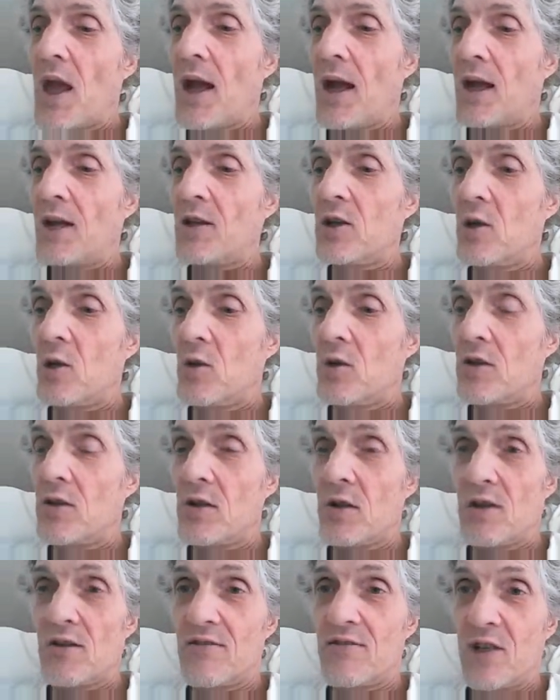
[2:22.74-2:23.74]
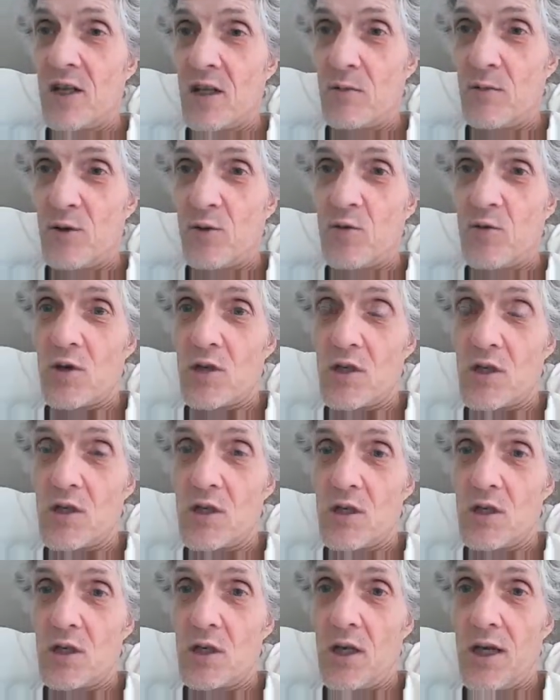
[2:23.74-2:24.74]
and the only thing available
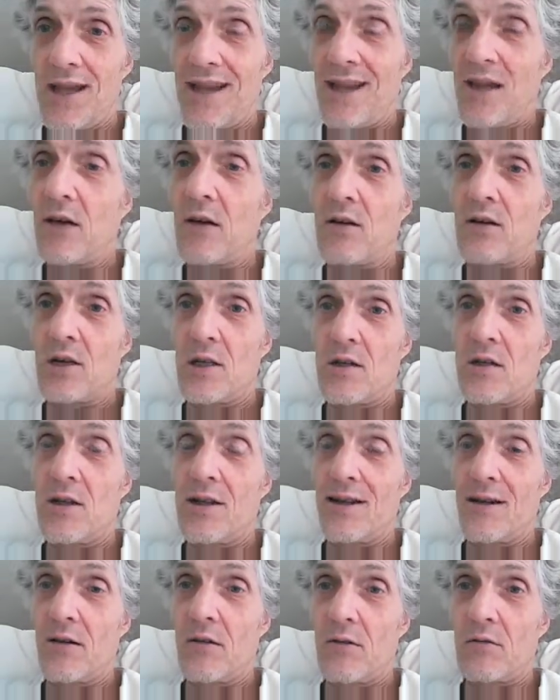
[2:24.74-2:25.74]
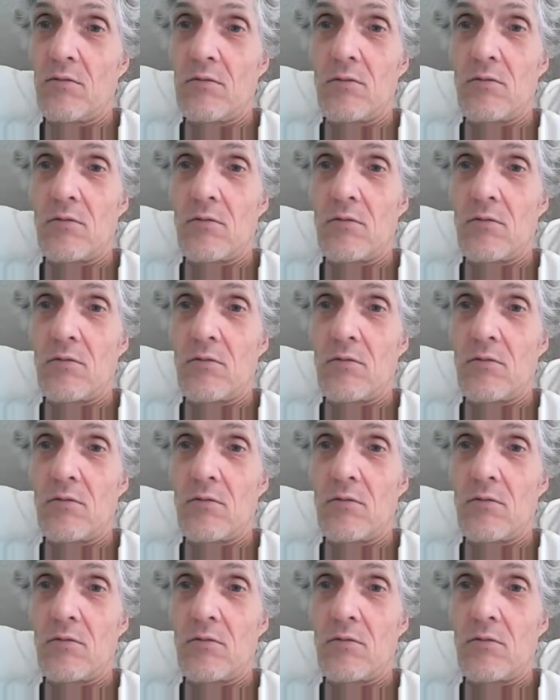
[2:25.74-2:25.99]
was the air in there